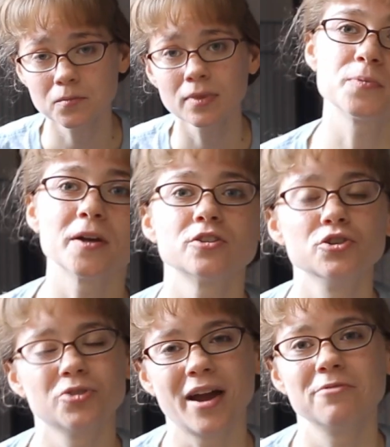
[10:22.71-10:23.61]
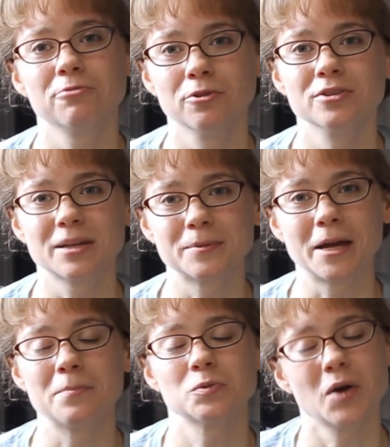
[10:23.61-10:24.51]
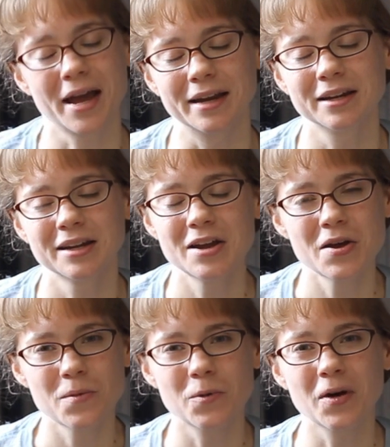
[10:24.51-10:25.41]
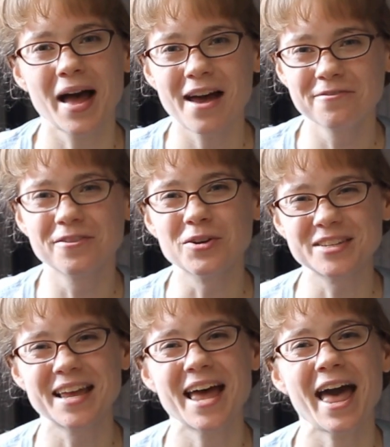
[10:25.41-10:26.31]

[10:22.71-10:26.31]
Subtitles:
Especially dried fruit, sometimes we'll have those